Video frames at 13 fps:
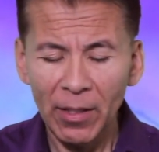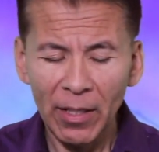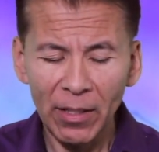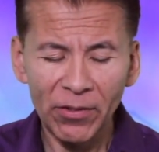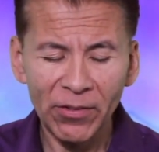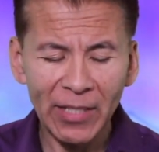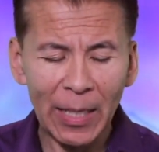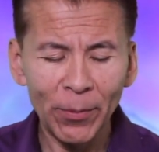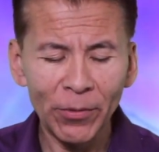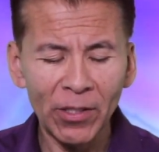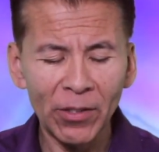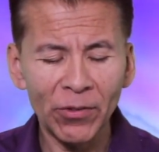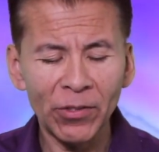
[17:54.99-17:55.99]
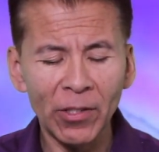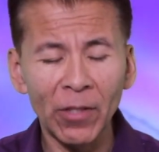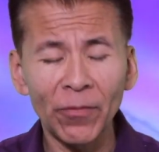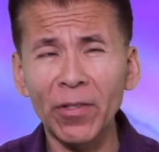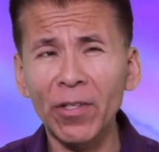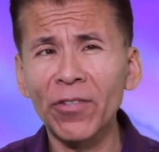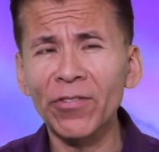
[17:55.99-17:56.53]
and establishing
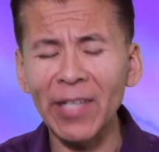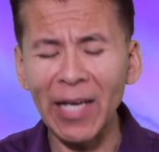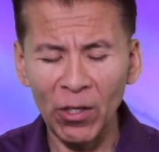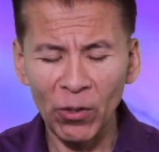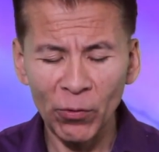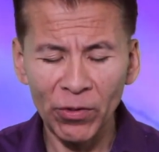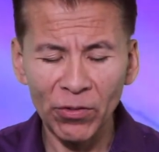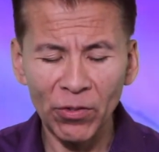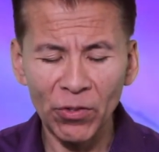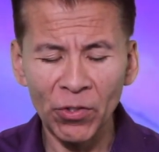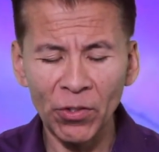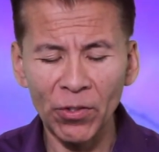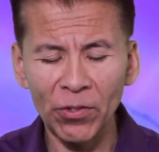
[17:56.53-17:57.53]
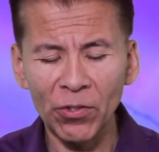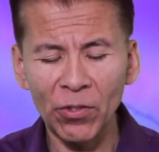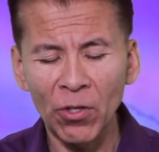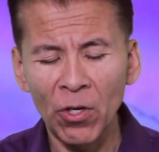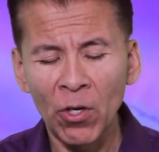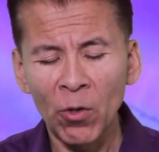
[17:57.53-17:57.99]
yourself in a sound Christian church